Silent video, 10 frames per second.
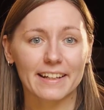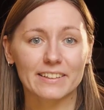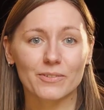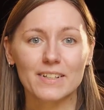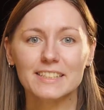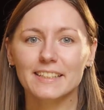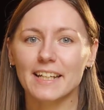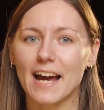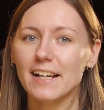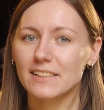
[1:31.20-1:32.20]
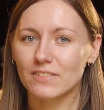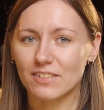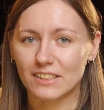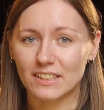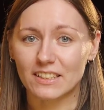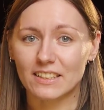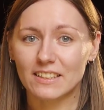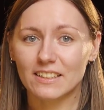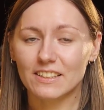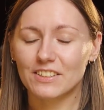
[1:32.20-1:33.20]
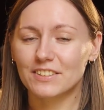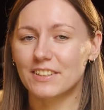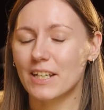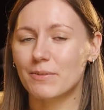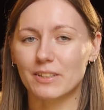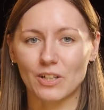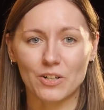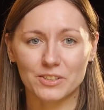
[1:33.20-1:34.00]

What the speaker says: And once they activated it, they were